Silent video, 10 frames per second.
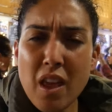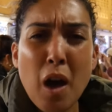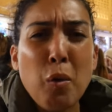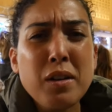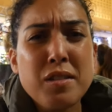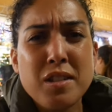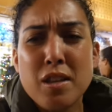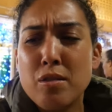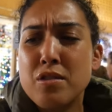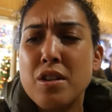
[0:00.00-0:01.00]
I want to
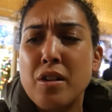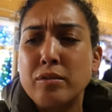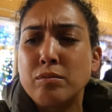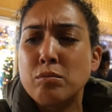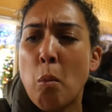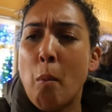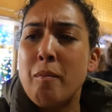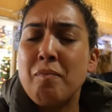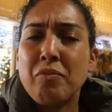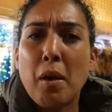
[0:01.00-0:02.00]
say those are
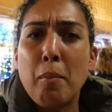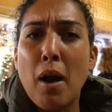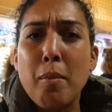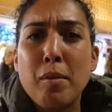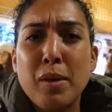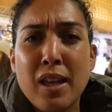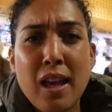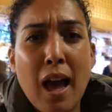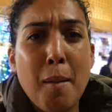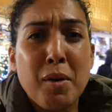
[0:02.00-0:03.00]

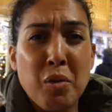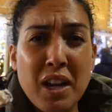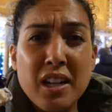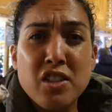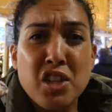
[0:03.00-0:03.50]
probably Amarena